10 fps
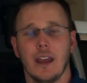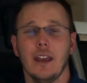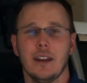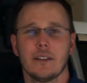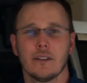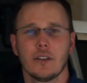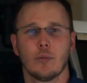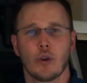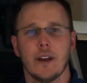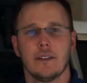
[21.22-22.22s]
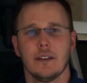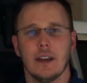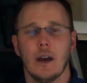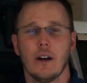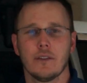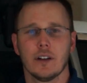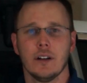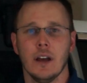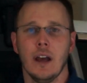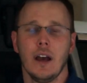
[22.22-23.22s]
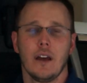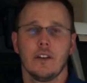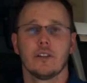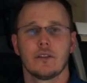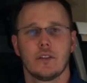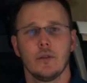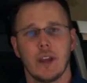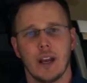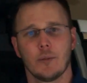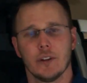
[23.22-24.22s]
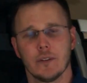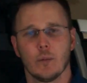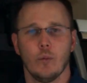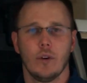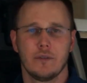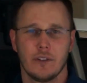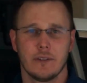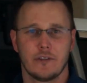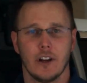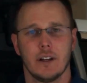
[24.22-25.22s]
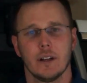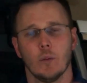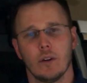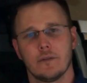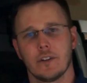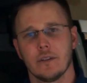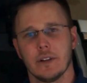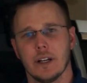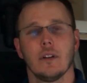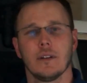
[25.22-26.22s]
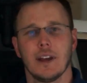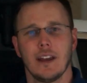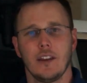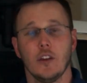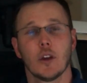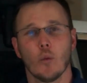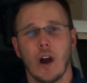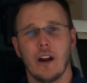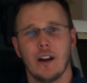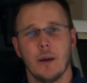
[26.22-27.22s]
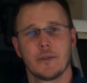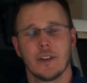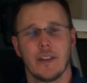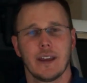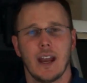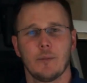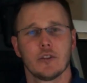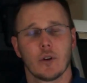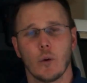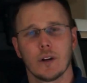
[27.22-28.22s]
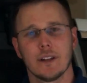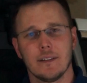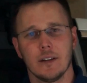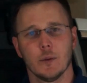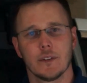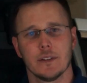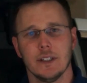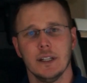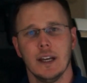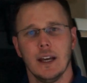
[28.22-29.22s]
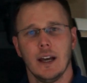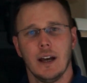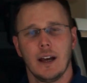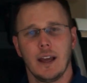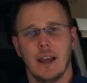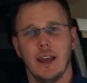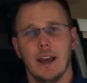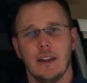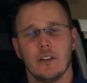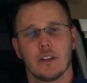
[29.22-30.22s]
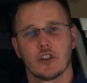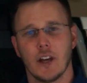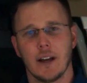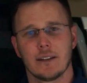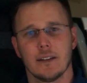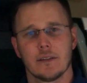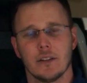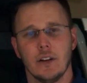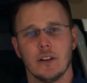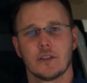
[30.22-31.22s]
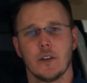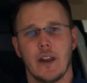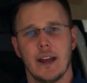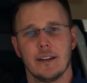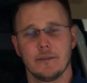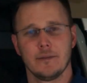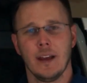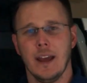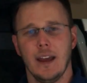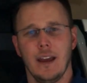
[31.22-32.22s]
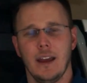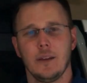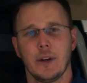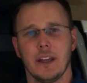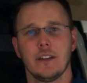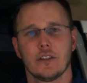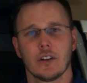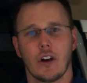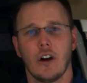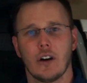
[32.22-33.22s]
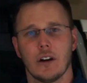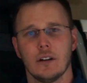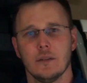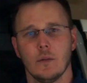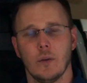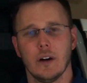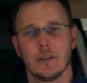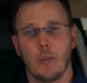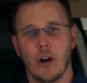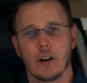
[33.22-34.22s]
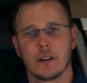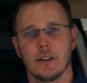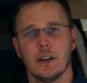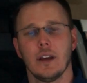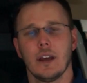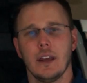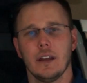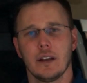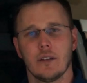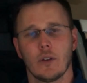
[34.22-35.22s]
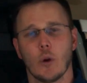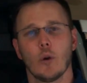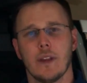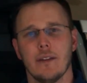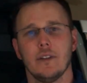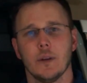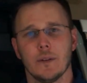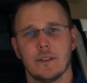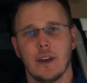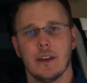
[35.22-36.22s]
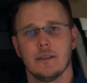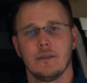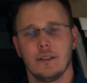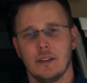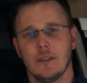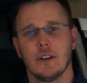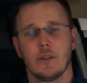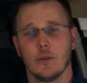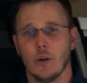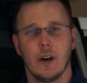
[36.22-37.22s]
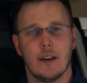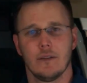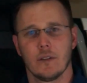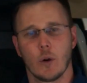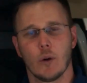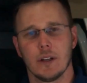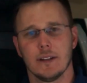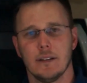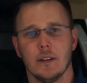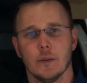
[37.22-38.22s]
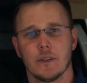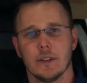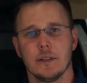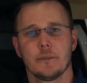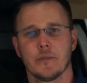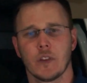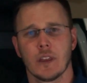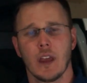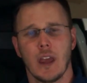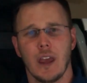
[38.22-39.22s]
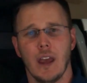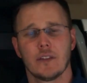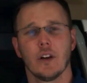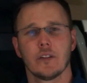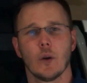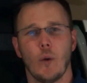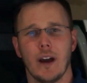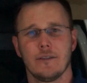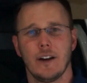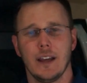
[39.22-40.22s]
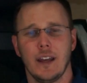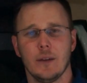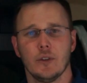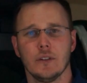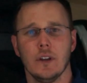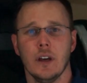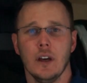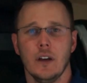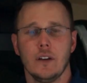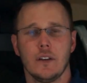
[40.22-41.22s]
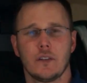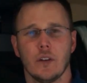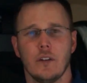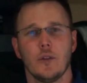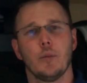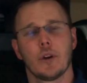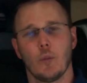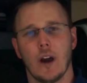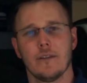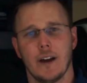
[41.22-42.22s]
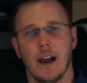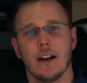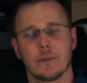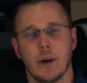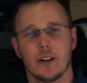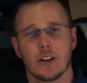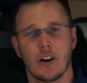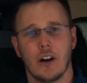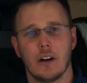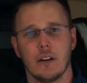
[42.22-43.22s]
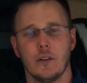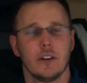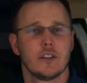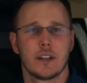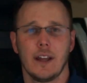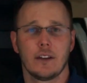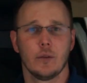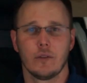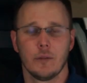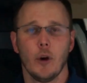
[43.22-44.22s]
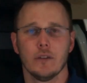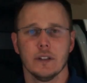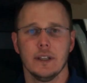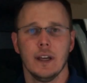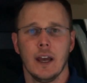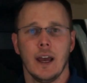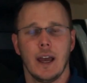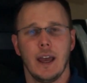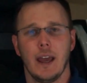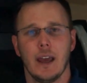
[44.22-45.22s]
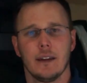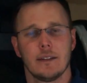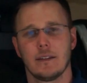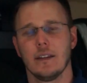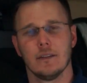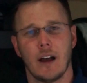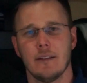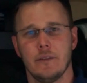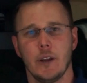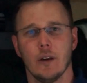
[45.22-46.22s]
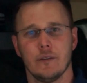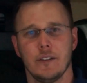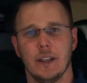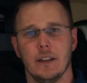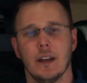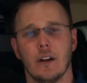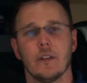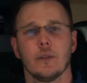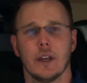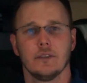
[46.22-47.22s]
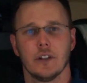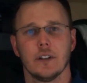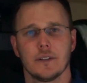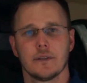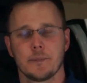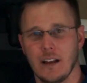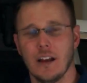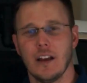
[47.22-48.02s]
It is a little pricey, however, there's two cameras, one for the front and one for the rear. You can wire it up so that the cameras record continuously, and there's a shock sensor so that if anybody hits your car while it's parked, it can record that video and save, even if you don't have it recording continuously. It's also Wi-Fi enabled, so if you put a Wi-Fi hotspot in your car, you can just connect to it remotely and see the live video feed and also get alerts.